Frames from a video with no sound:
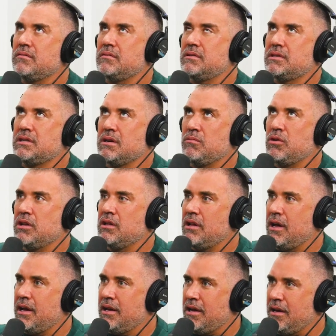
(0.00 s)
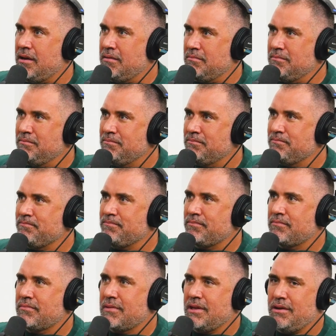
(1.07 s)
someone like him,
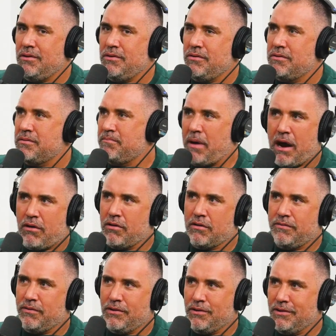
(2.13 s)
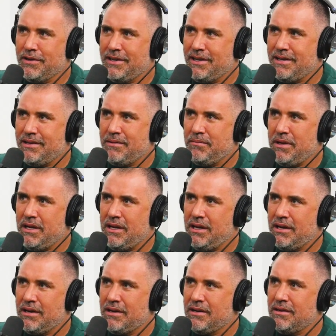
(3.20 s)
who's powerful and in the
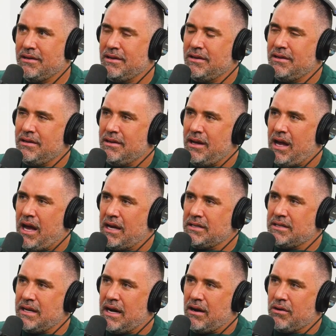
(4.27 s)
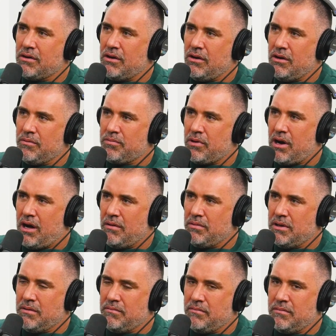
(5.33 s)
media, has an alcohol
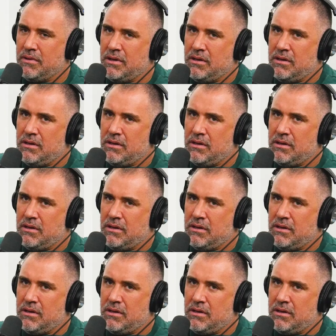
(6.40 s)
problem,